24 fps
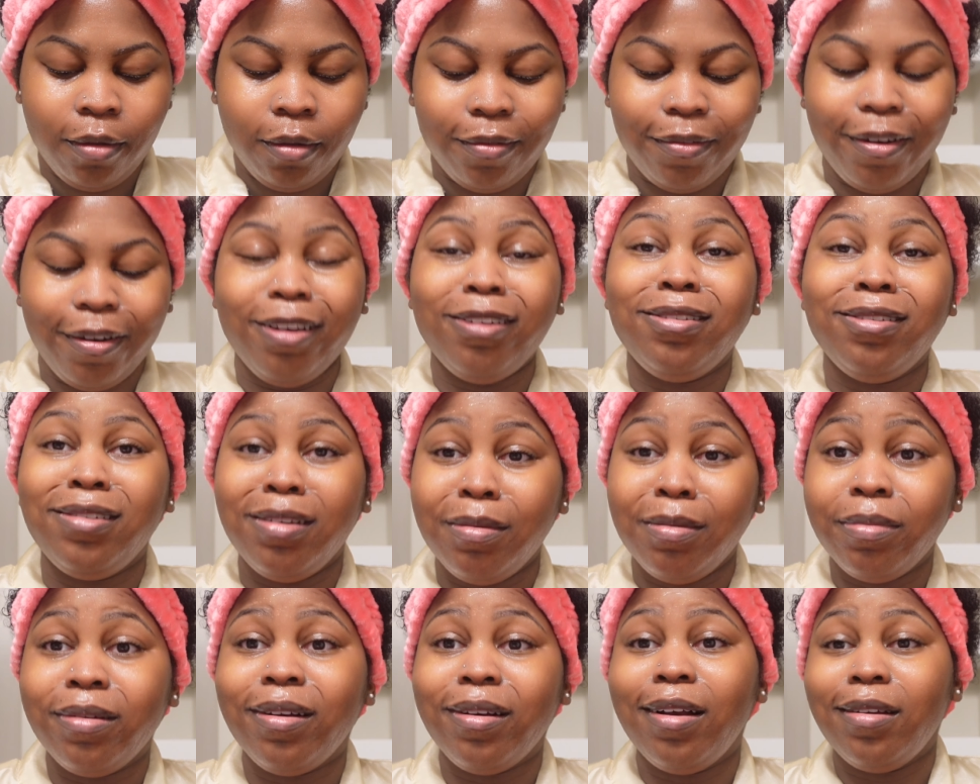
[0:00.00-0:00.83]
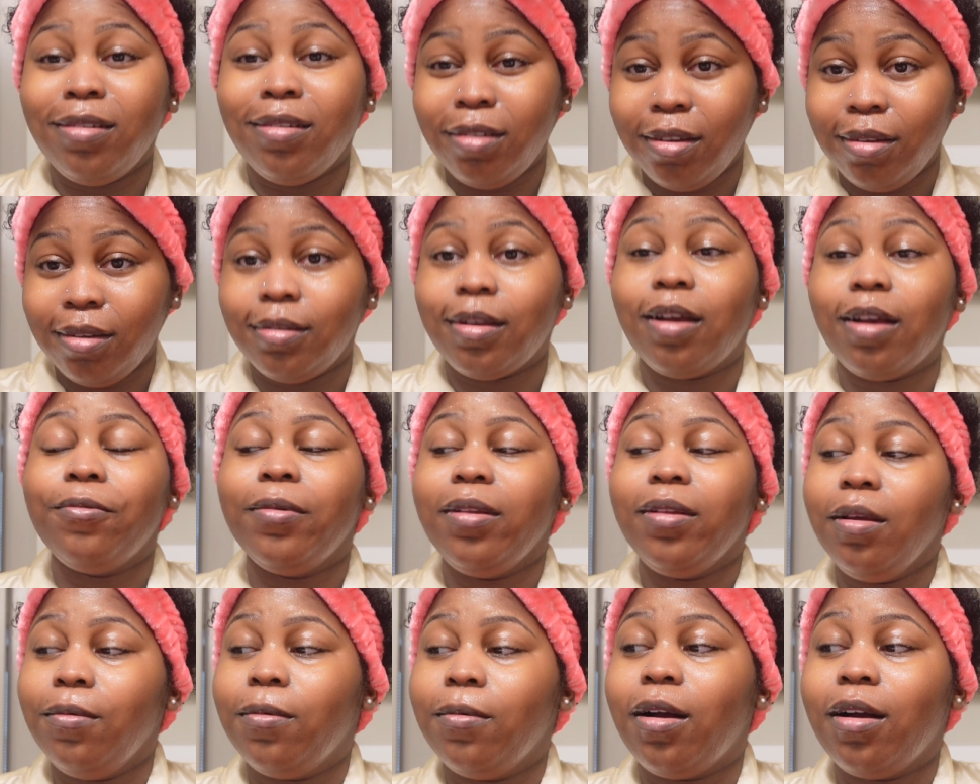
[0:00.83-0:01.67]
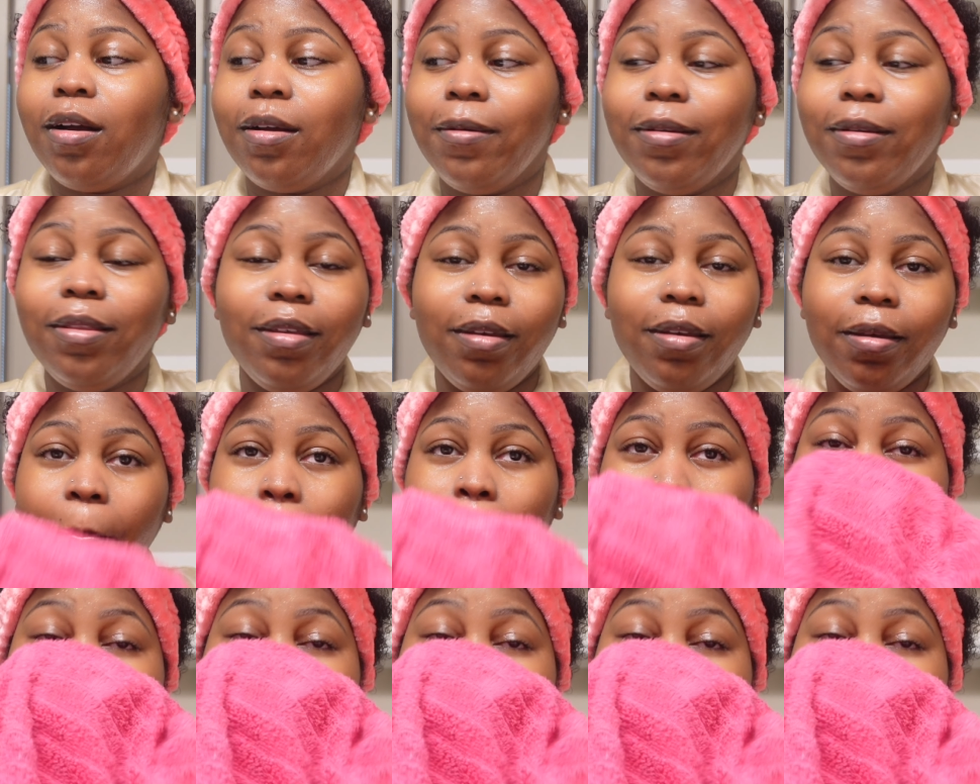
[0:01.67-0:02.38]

First impressions, I really rock with it.